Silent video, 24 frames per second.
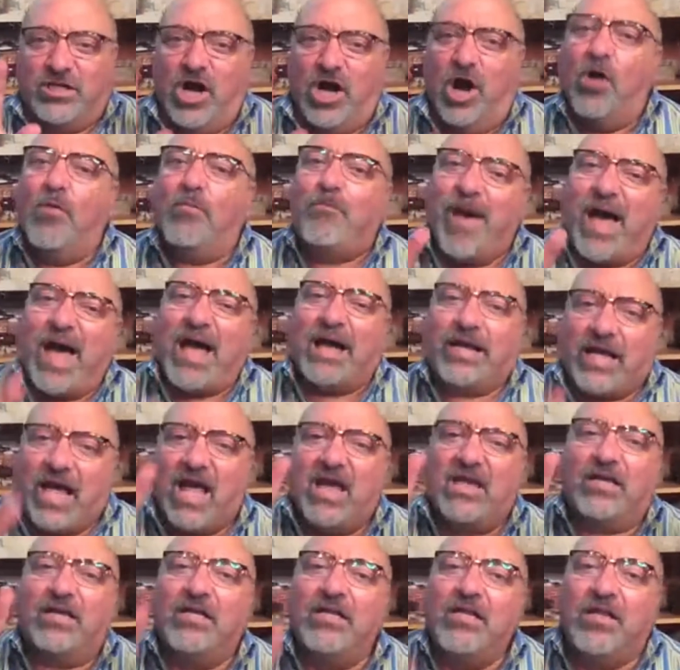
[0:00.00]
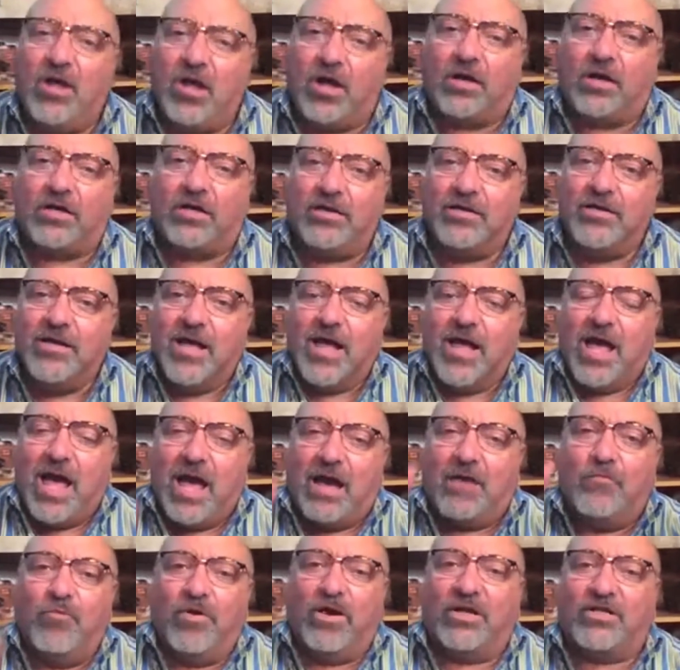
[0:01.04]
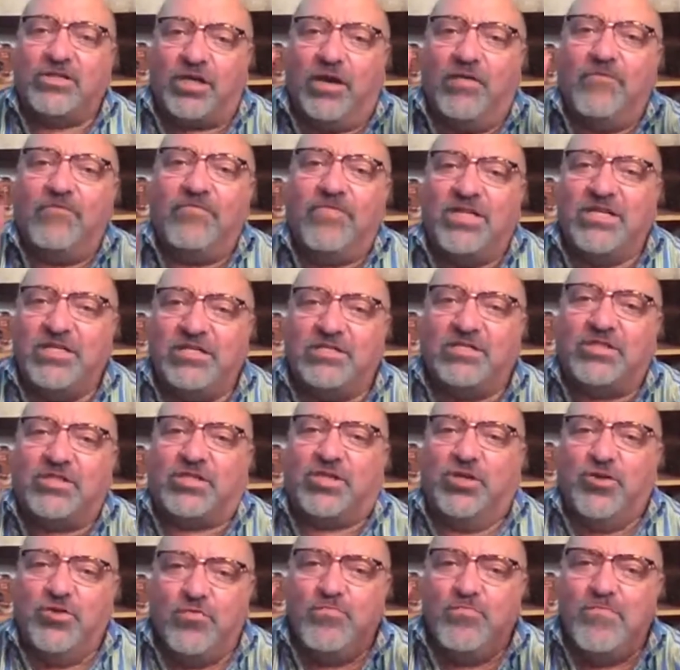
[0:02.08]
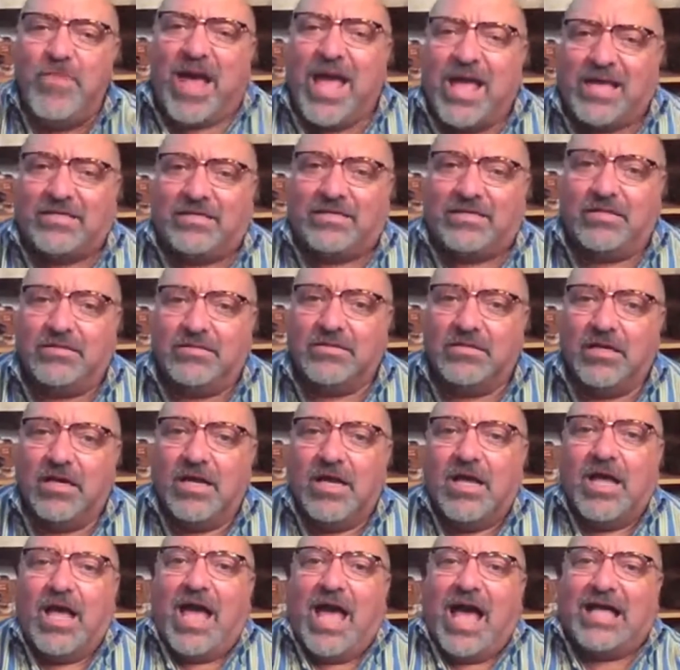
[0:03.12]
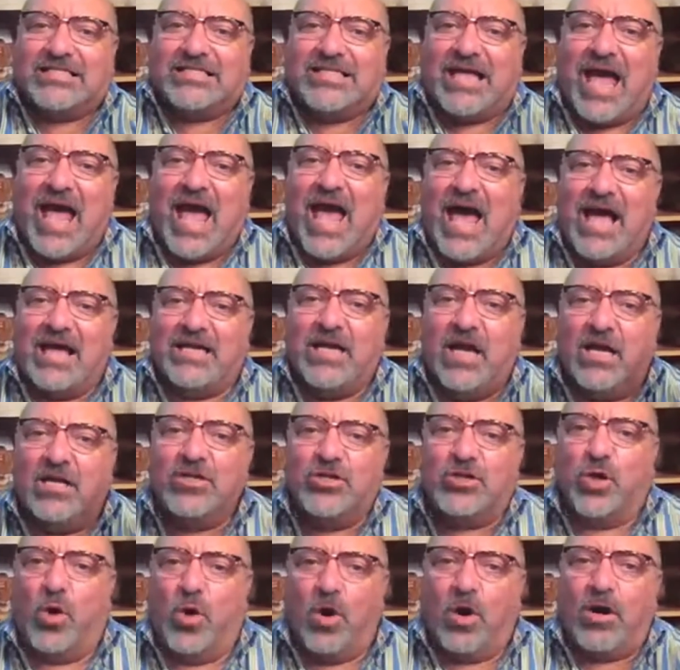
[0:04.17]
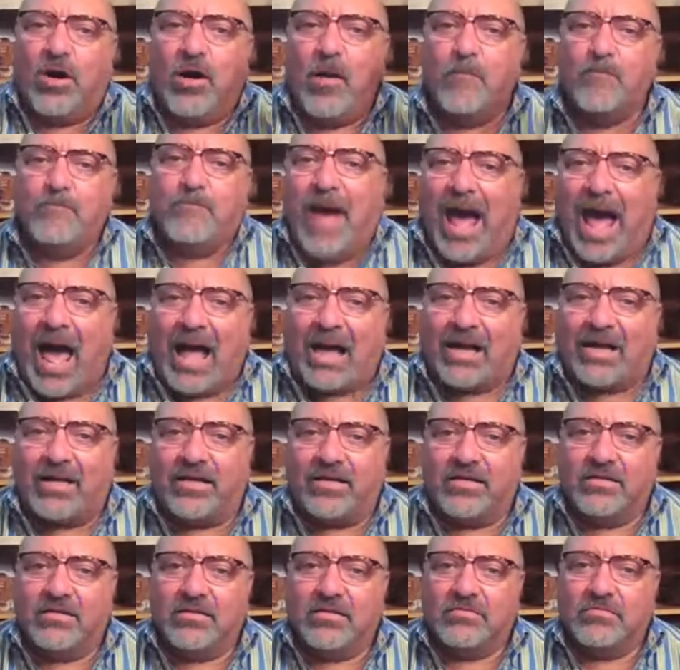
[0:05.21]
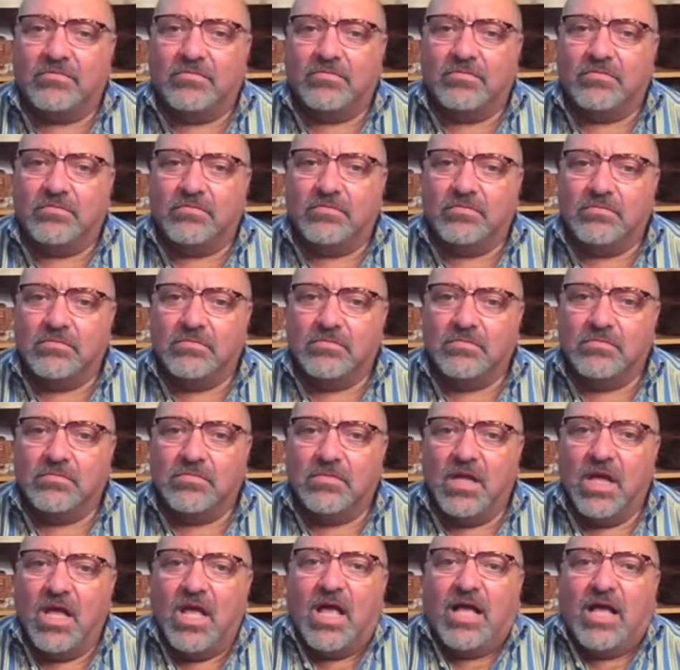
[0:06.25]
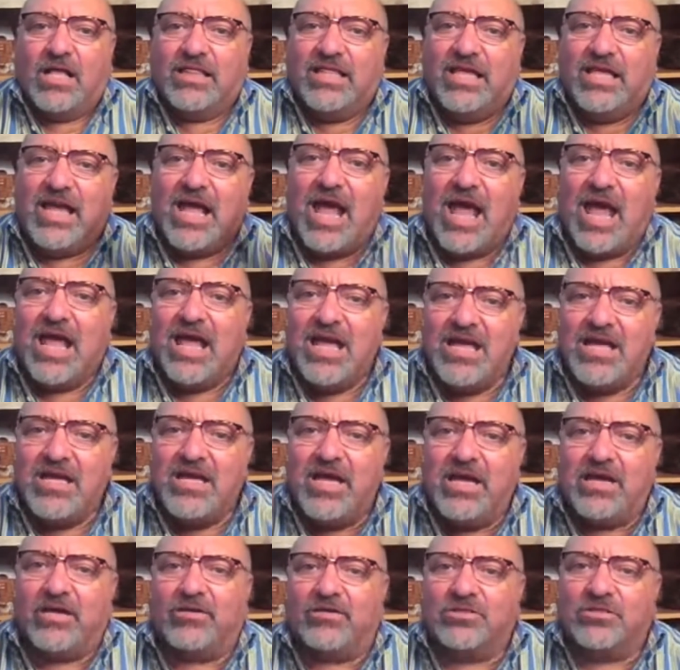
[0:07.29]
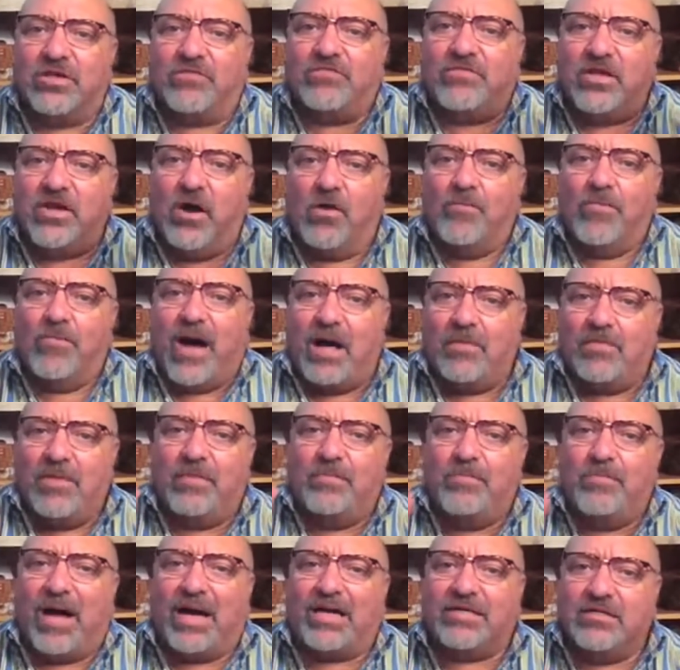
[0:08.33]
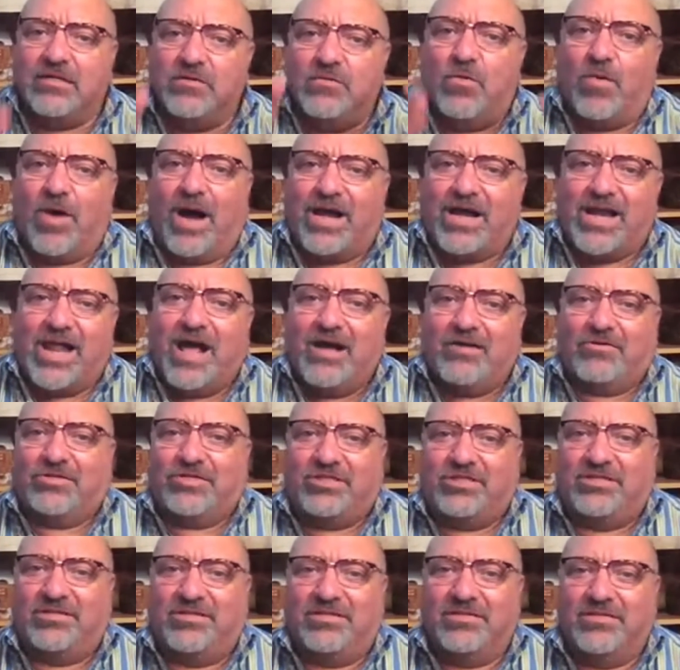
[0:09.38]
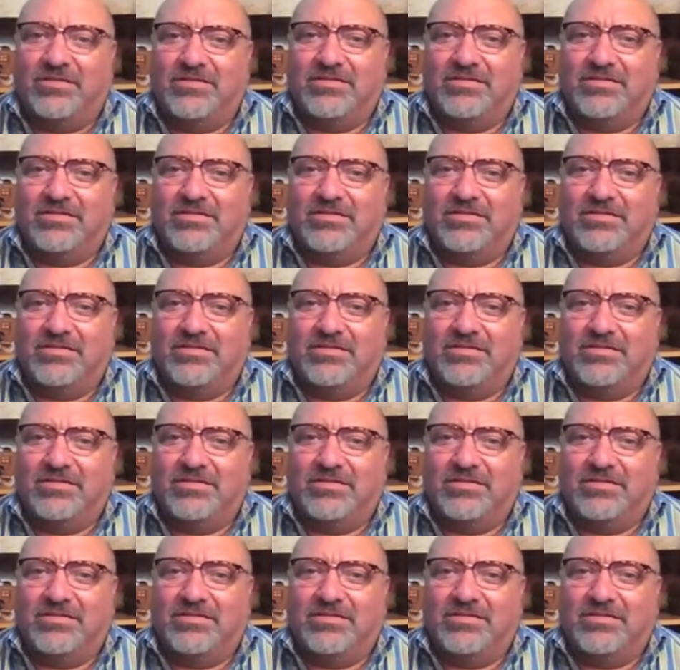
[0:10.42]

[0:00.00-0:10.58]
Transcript: go back and look at which of these two men has had your back. The 8 years of the Obama-Biden White House,